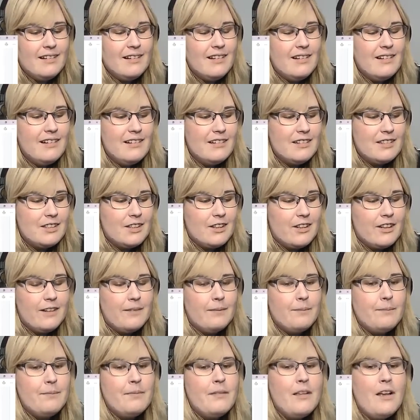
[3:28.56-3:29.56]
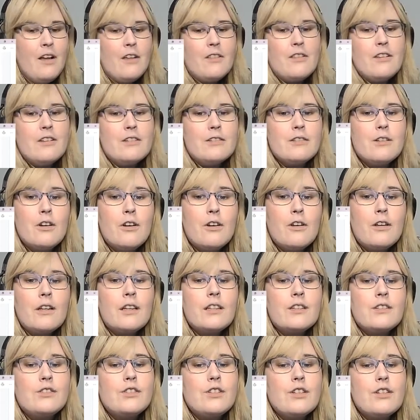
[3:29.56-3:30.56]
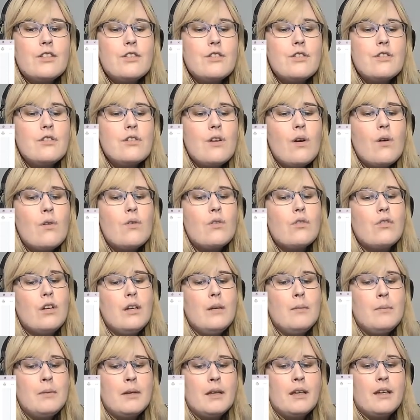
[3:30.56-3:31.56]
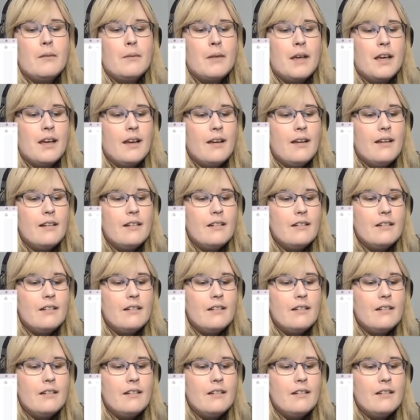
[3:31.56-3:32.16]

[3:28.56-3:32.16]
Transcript: Sorry. This girl is just so creepy, man.